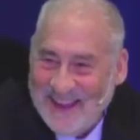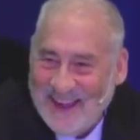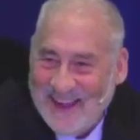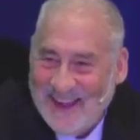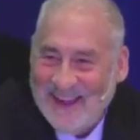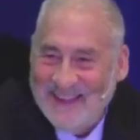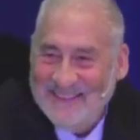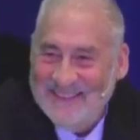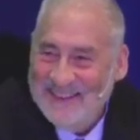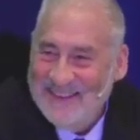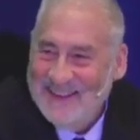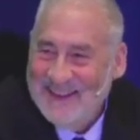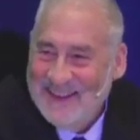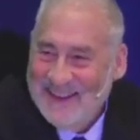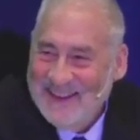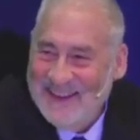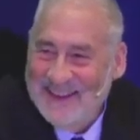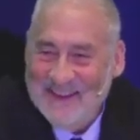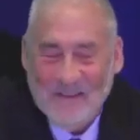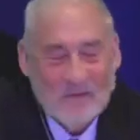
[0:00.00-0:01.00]
And
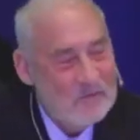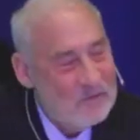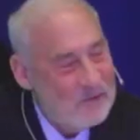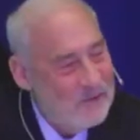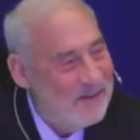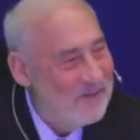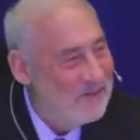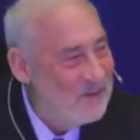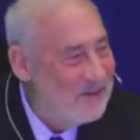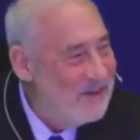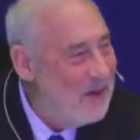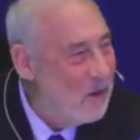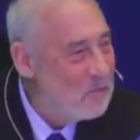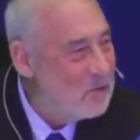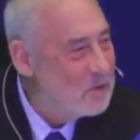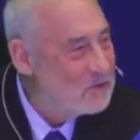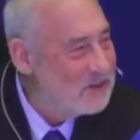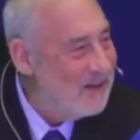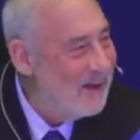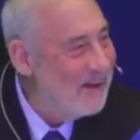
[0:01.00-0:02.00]
if the
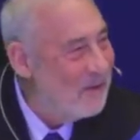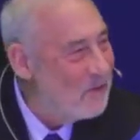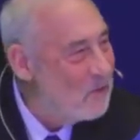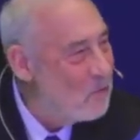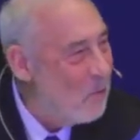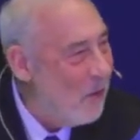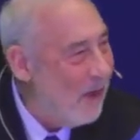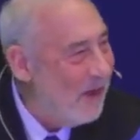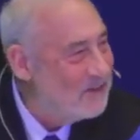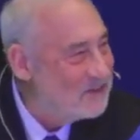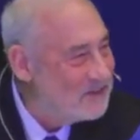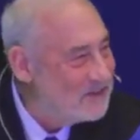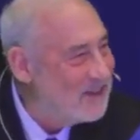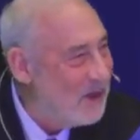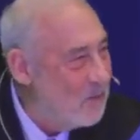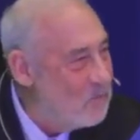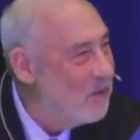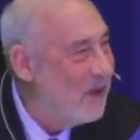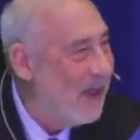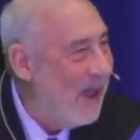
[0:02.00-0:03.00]
number said otherwise,
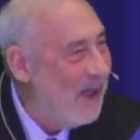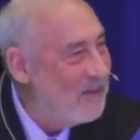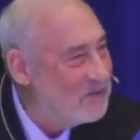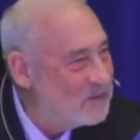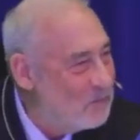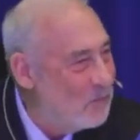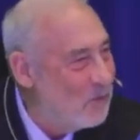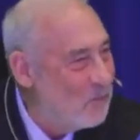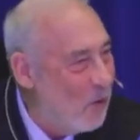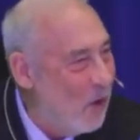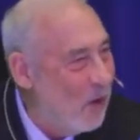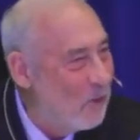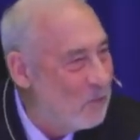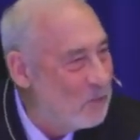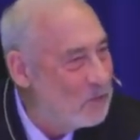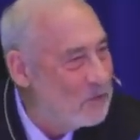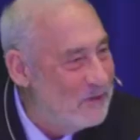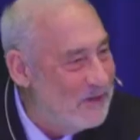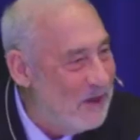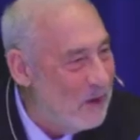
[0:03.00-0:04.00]
something has to be wrong
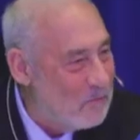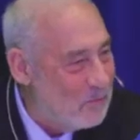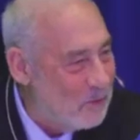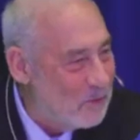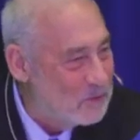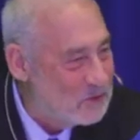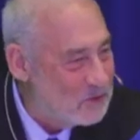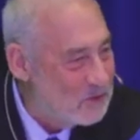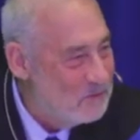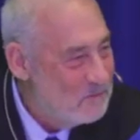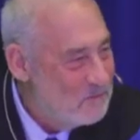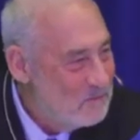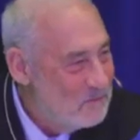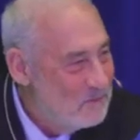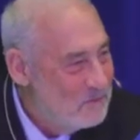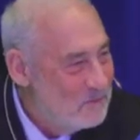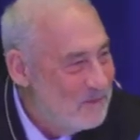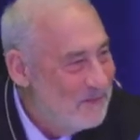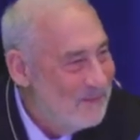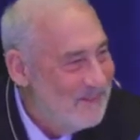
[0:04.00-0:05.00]
with the numbers.
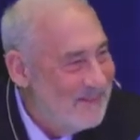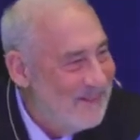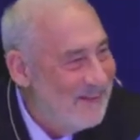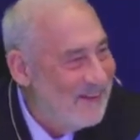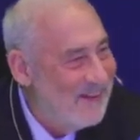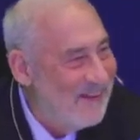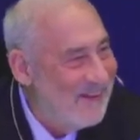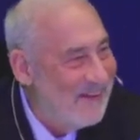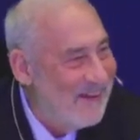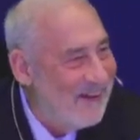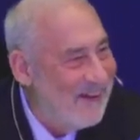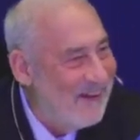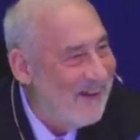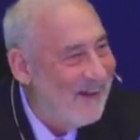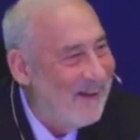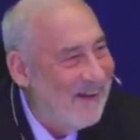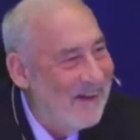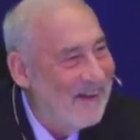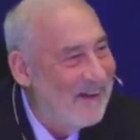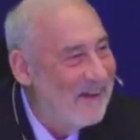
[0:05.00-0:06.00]

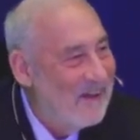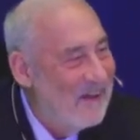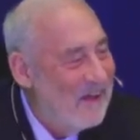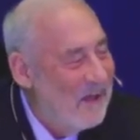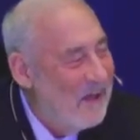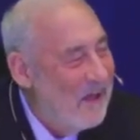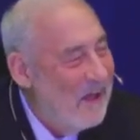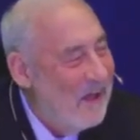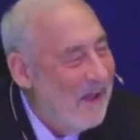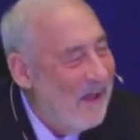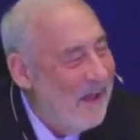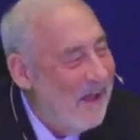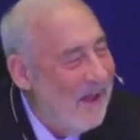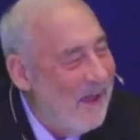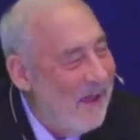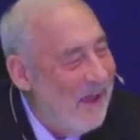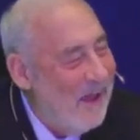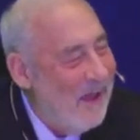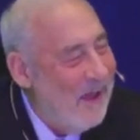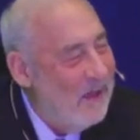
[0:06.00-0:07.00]
Uh,
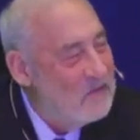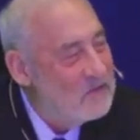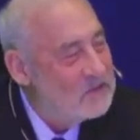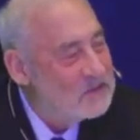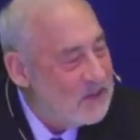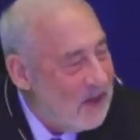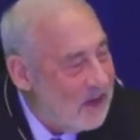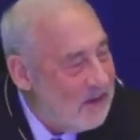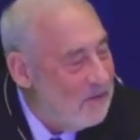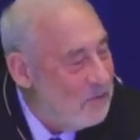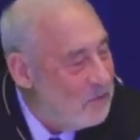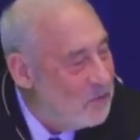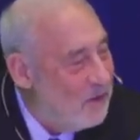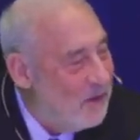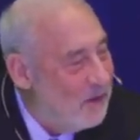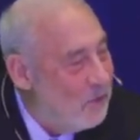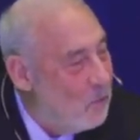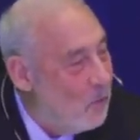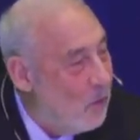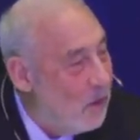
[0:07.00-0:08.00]
and the second
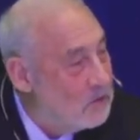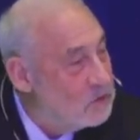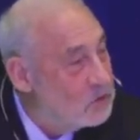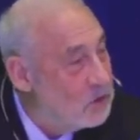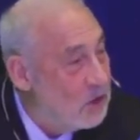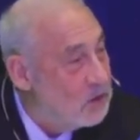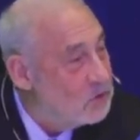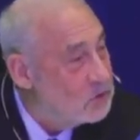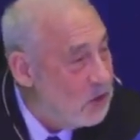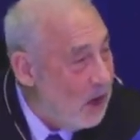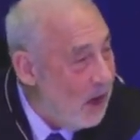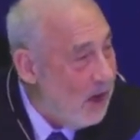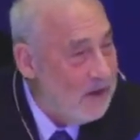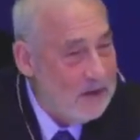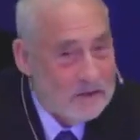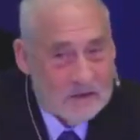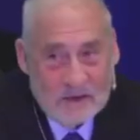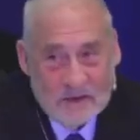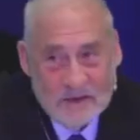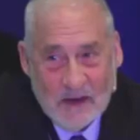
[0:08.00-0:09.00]
thing was
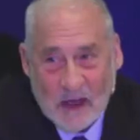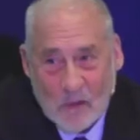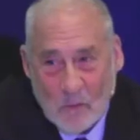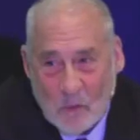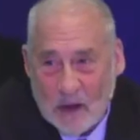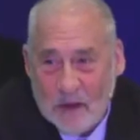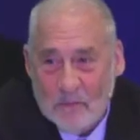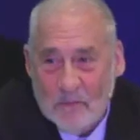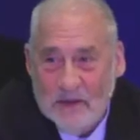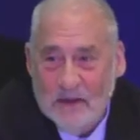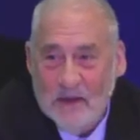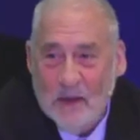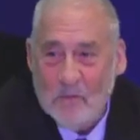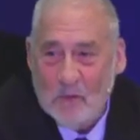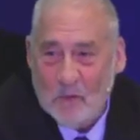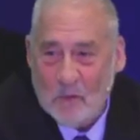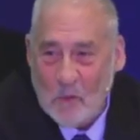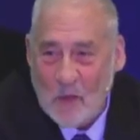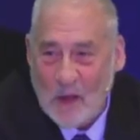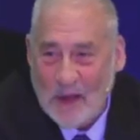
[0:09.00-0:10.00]
China did not want to be
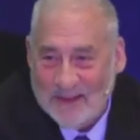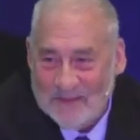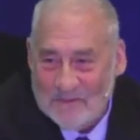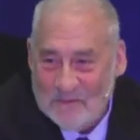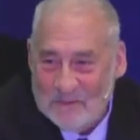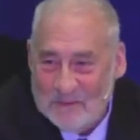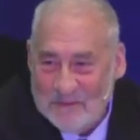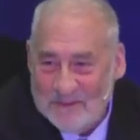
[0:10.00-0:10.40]
number one